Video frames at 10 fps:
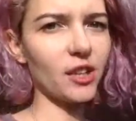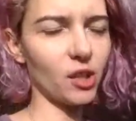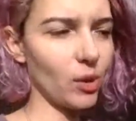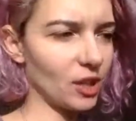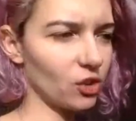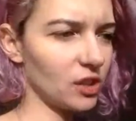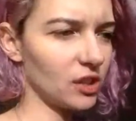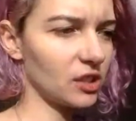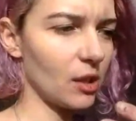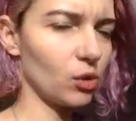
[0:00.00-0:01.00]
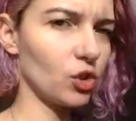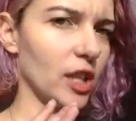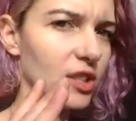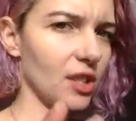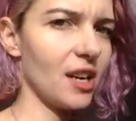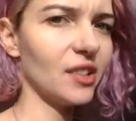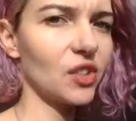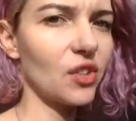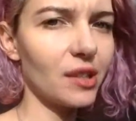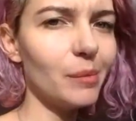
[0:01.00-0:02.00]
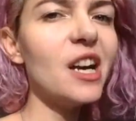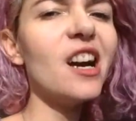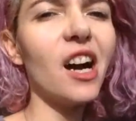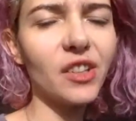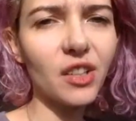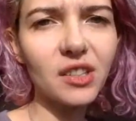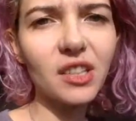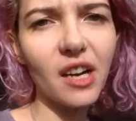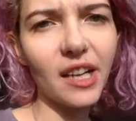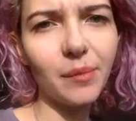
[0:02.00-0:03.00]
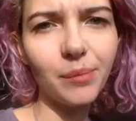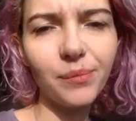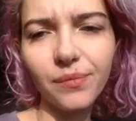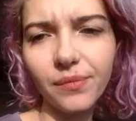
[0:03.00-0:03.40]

other questions, I will try to answer them another time.